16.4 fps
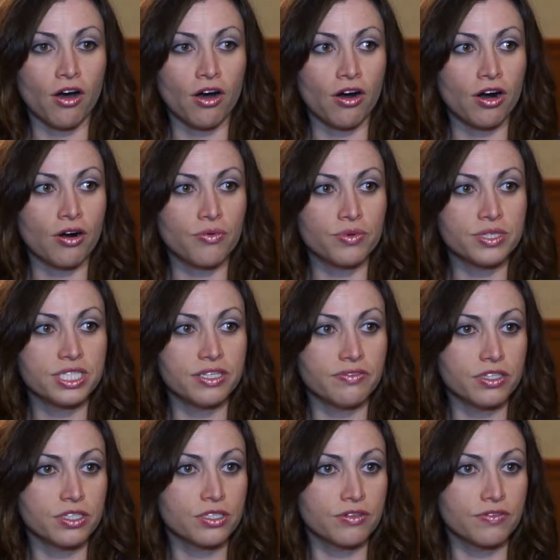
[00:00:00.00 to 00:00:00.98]
are
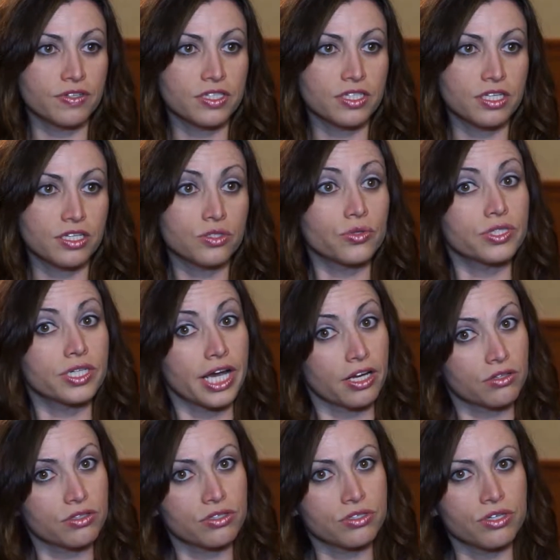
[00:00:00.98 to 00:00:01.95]
receiving services or
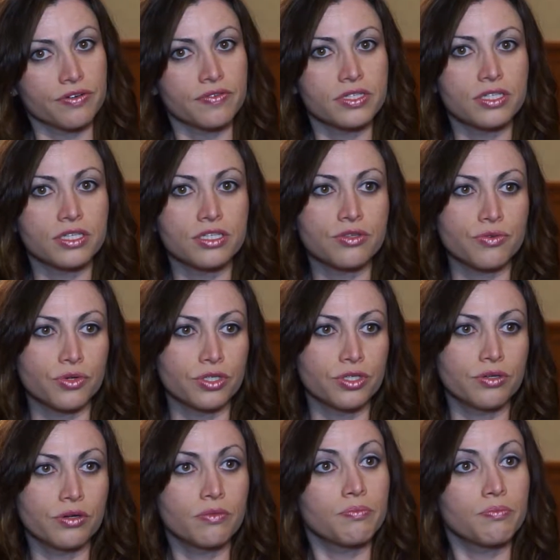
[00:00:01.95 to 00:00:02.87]
entitled to services through a